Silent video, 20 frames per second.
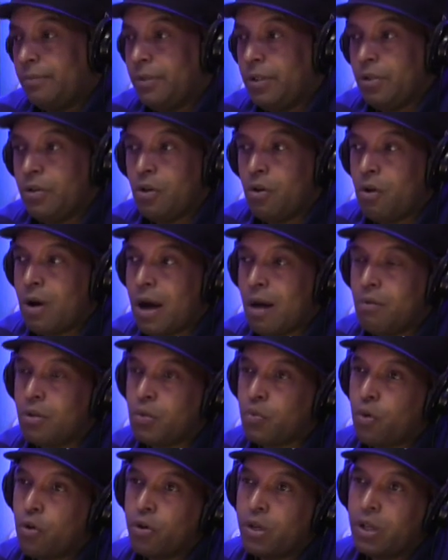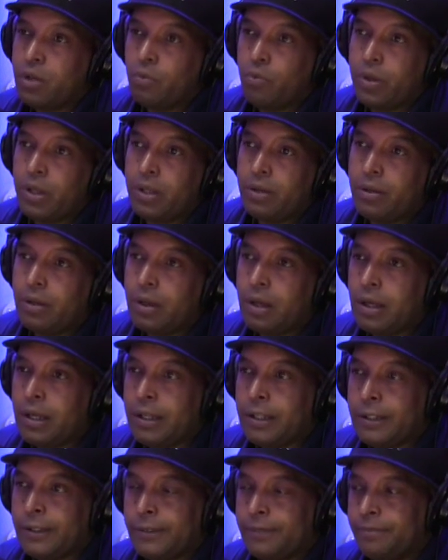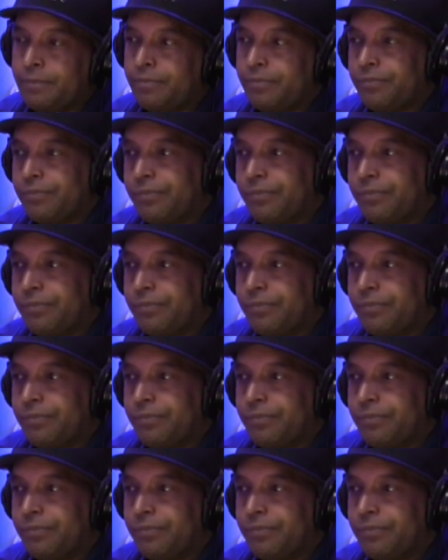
you know, I was working with, um,